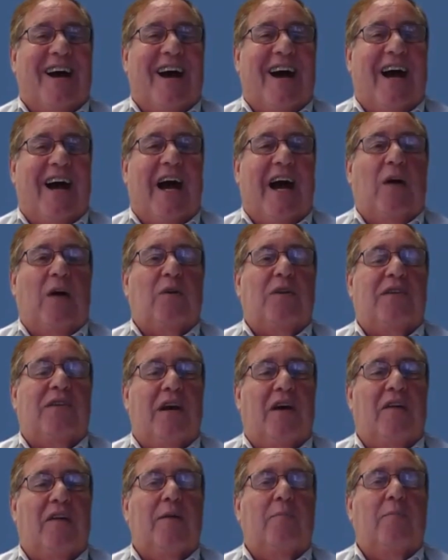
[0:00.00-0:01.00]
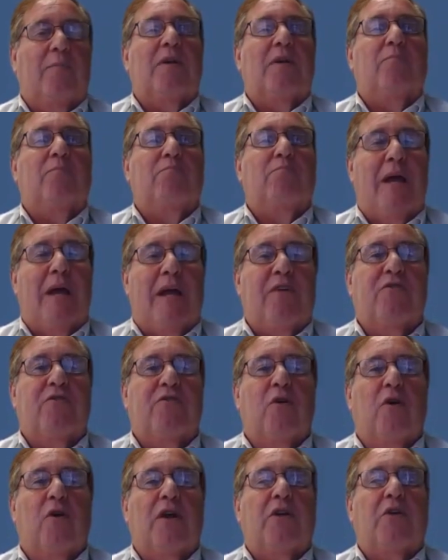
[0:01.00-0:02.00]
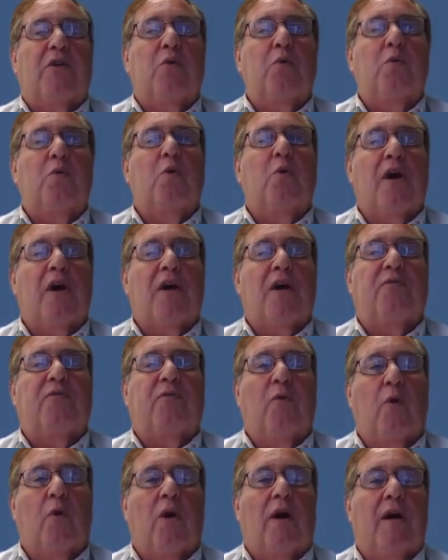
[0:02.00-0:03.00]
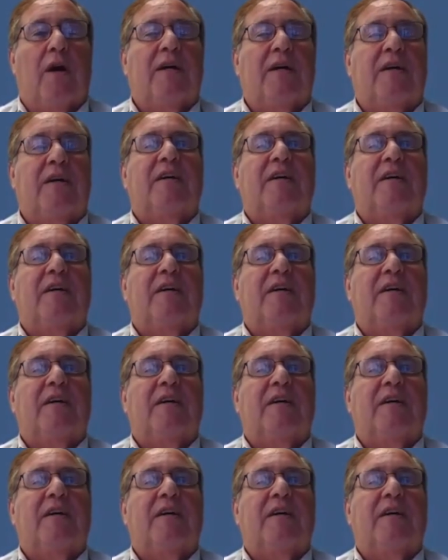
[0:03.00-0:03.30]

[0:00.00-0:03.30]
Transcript: I would tell them, make sure you work for